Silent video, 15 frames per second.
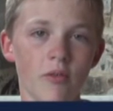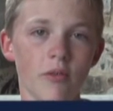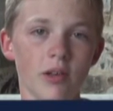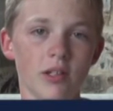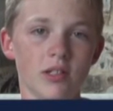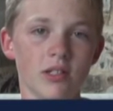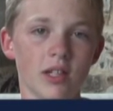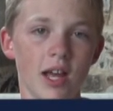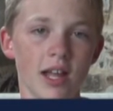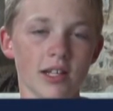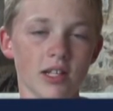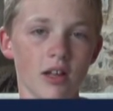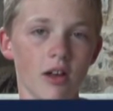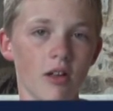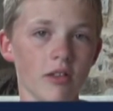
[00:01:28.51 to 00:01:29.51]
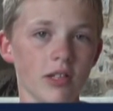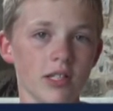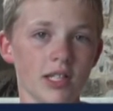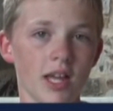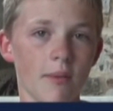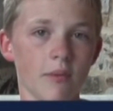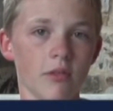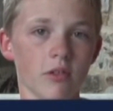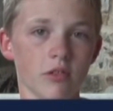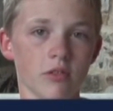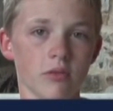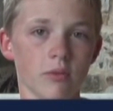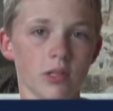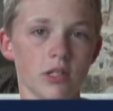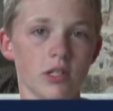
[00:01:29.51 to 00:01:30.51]
which has all these
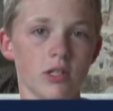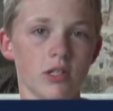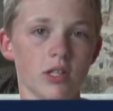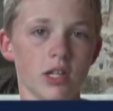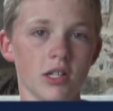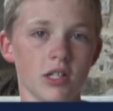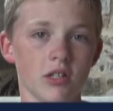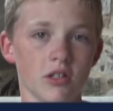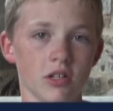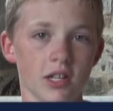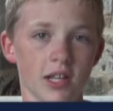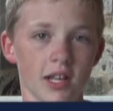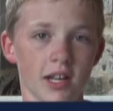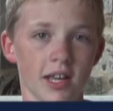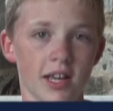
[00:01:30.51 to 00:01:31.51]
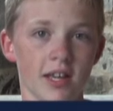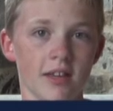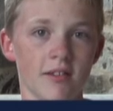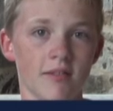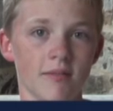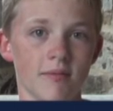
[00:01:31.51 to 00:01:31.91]
chemicals which changes your DNA.